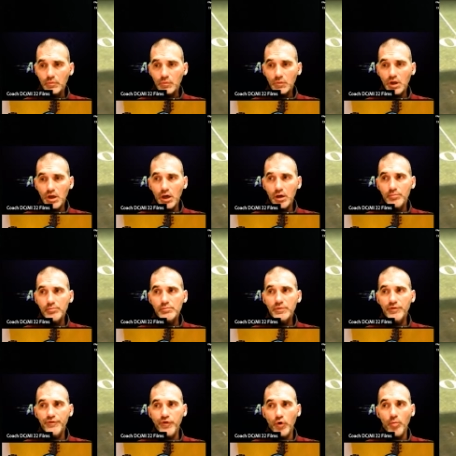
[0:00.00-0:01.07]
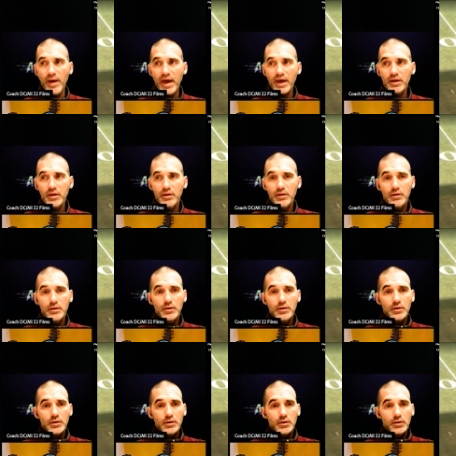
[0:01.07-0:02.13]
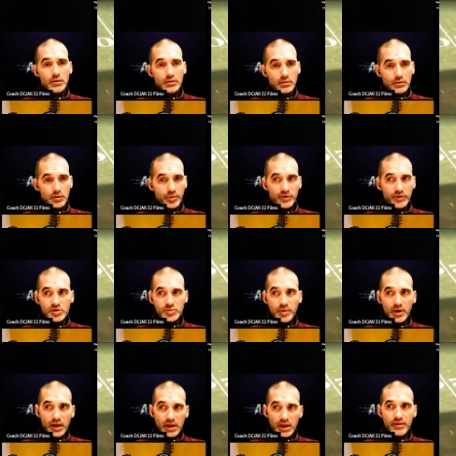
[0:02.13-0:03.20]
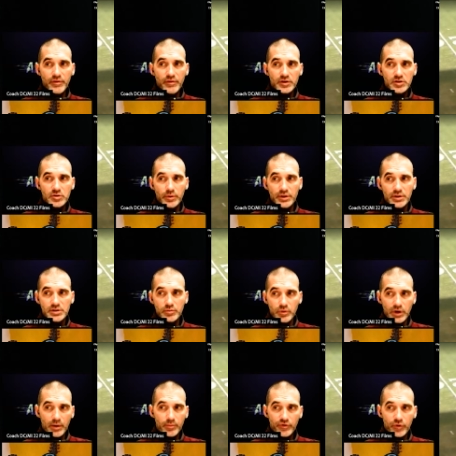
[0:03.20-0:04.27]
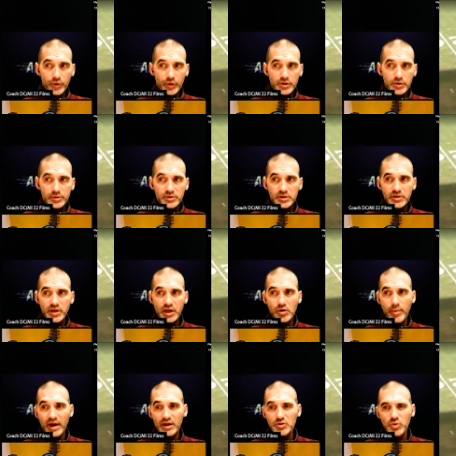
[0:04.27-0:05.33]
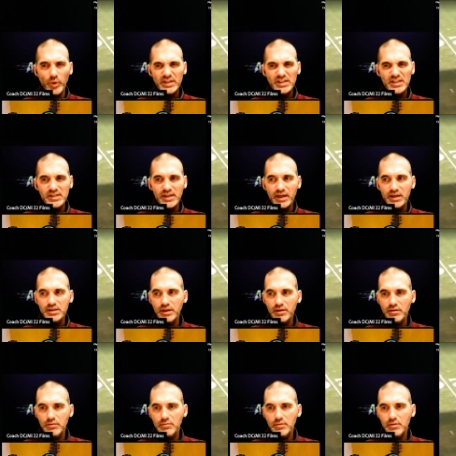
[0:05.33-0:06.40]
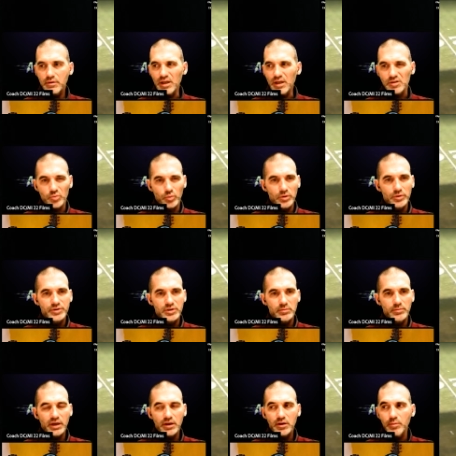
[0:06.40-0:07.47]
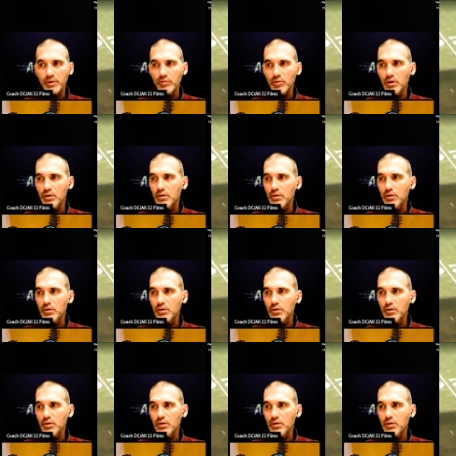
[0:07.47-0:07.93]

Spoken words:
fullback, the previous play, and then this one is what I'm referring to as the tailback, 26. I think it's Wilson, but I could be wrong.